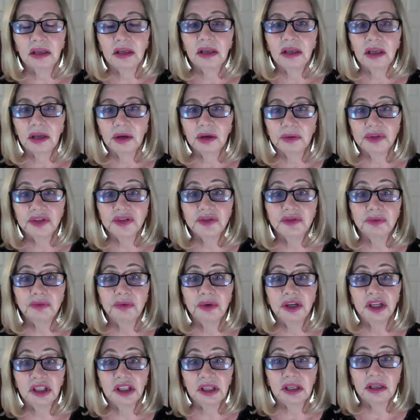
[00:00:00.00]
it was
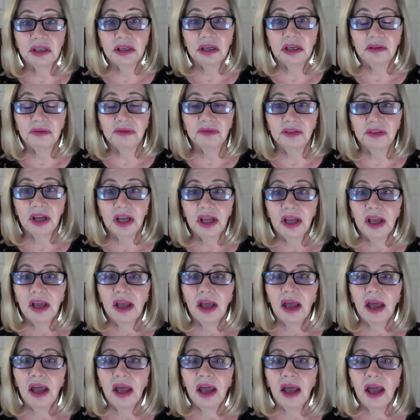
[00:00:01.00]
really tough.
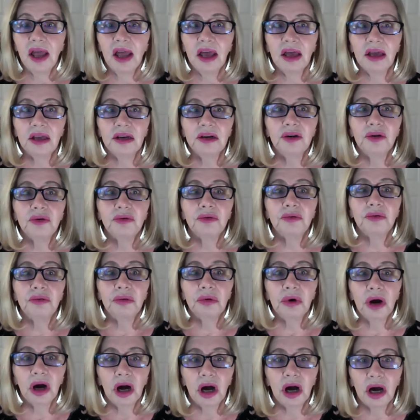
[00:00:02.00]
And
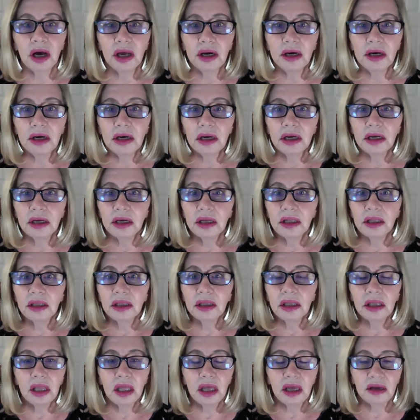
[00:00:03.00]
Ron
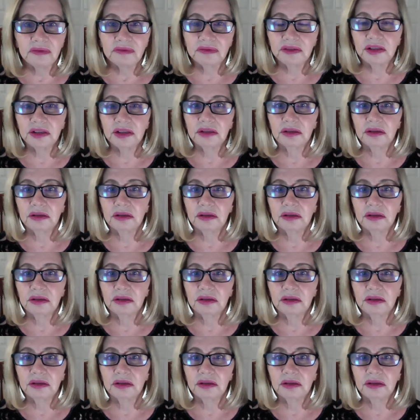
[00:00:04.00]
left.